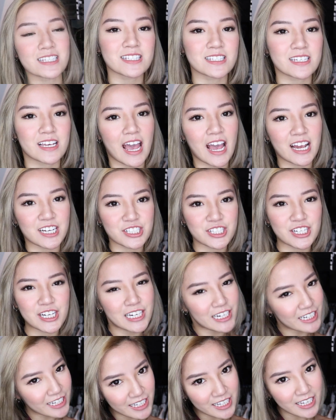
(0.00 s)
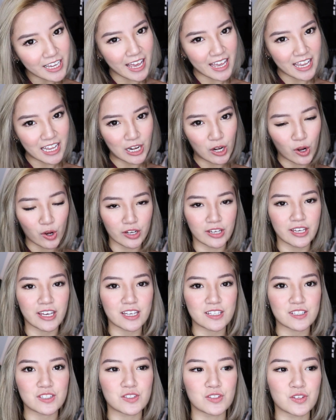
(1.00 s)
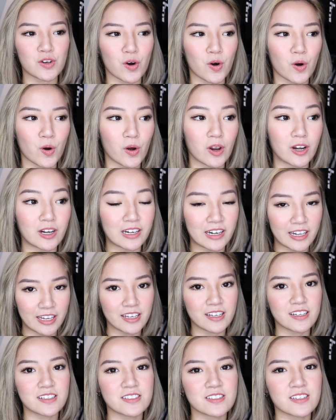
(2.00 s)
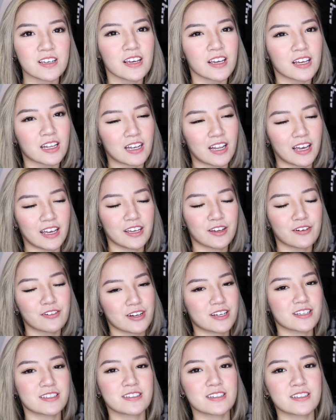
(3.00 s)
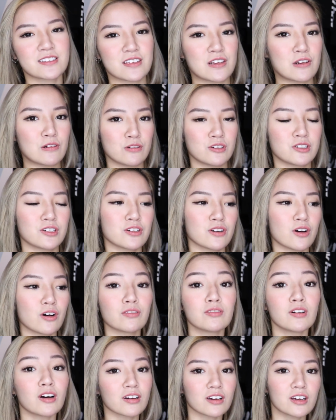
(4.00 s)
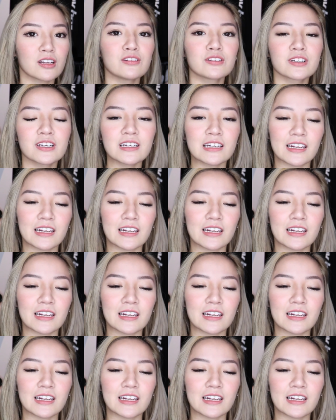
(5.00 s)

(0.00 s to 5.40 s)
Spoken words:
is it actually elongates your legs. Like it creates this illusion of longer looking